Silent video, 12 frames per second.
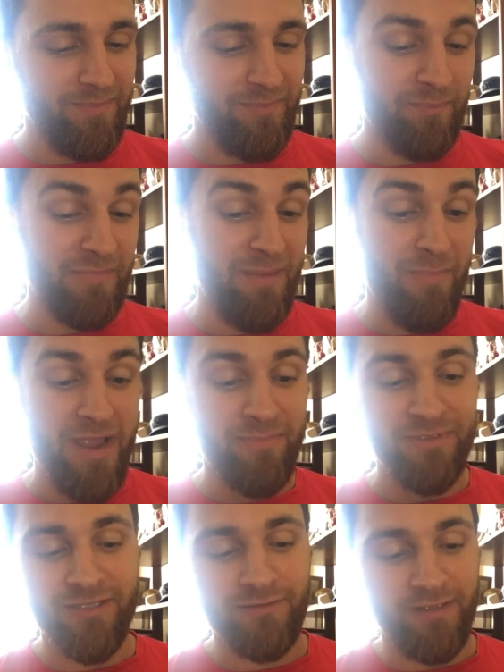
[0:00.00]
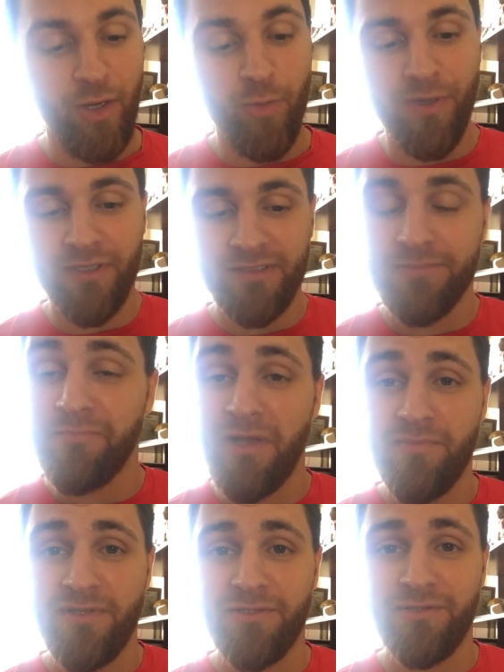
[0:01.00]
that might potentially help us,
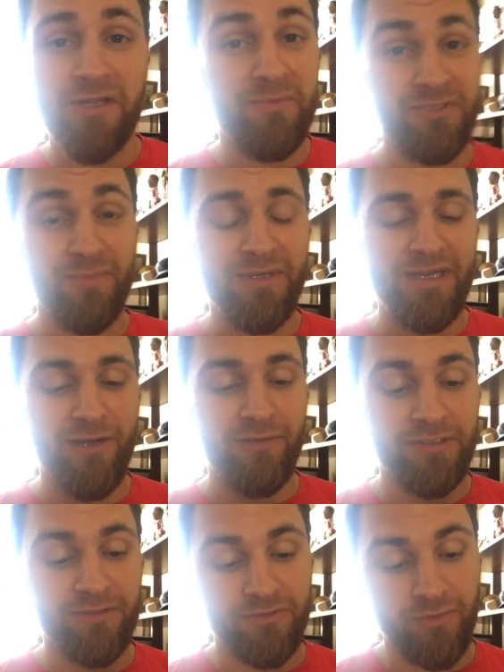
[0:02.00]
might potentially help somebody out there.